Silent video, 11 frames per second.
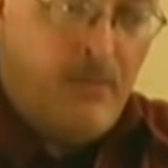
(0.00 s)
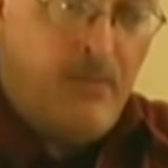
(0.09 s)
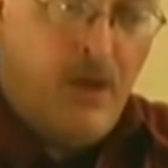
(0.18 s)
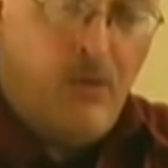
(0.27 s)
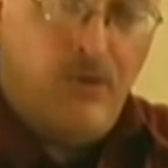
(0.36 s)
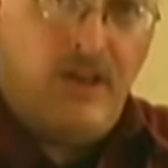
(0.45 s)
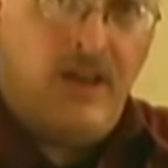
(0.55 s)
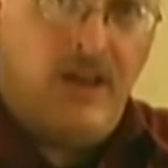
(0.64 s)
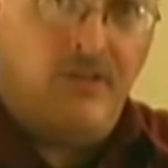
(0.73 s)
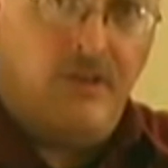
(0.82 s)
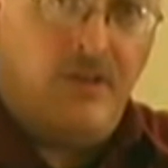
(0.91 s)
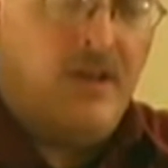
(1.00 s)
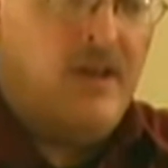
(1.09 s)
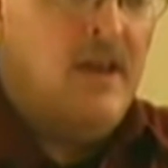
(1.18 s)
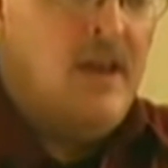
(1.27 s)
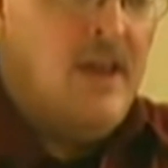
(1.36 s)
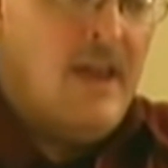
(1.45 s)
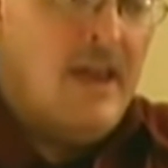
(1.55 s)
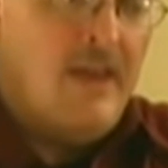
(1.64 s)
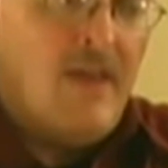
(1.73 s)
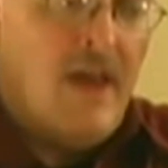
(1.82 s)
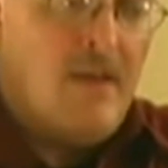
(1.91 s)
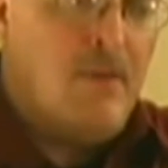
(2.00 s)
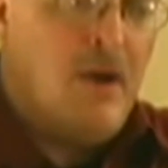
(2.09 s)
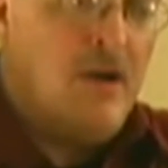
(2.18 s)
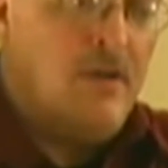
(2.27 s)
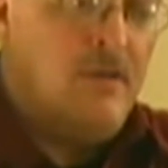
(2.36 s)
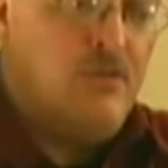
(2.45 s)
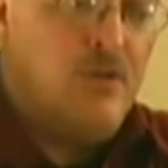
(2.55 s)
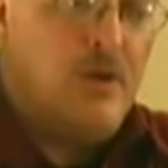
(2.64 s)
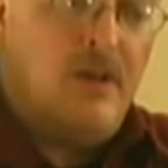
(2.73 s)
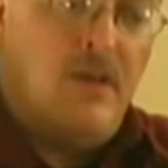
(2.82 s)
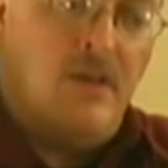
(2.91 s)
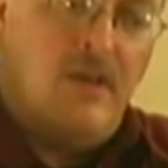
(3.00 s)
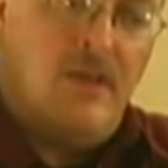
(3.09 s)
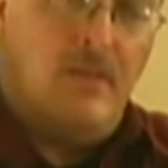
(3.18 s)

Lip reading: the bell was tested in that part of Germany that